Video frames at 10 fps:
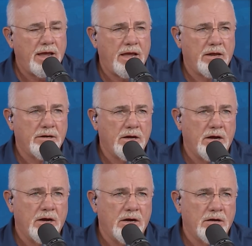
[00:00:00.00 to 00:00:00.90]
and
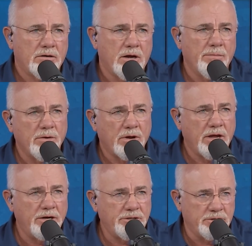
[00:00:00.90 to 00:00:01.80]
uh,
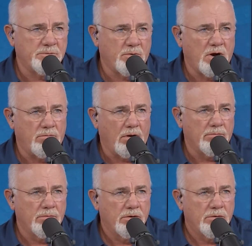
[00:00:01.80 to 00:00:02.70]
communications
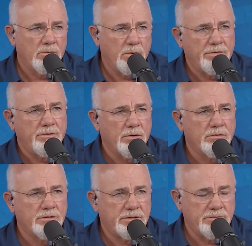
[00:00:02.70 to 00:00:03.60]
problem with
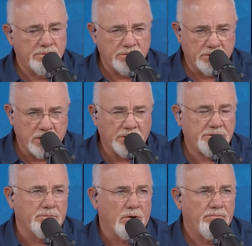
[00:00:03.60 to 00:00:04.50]
your
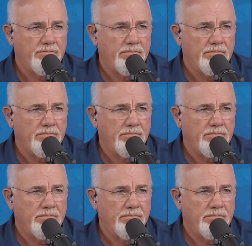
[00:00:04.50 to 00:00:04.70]
customer.